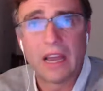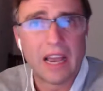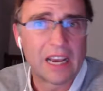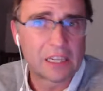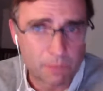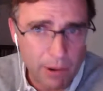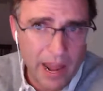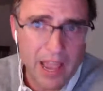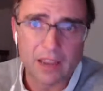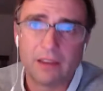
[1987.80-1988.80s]

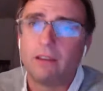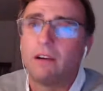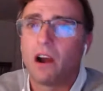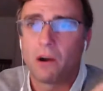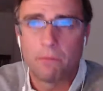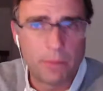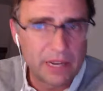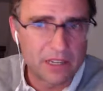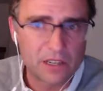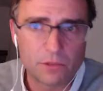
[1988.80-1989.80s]
explain our
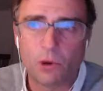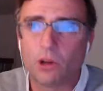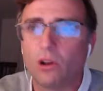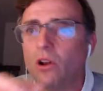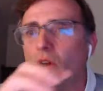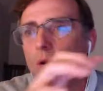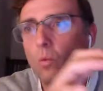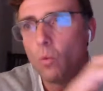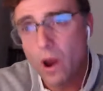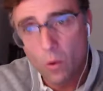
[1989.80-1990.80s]
business model,
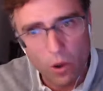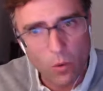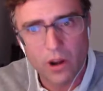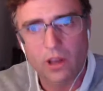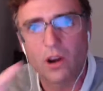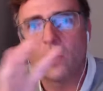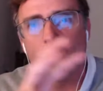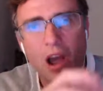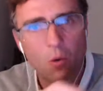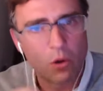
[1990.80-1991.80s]
where we want to go,
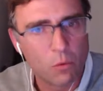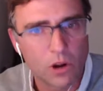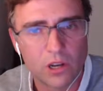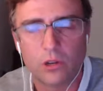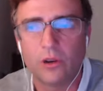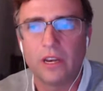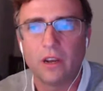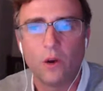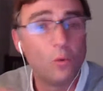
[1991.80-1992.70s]
how we want to do it.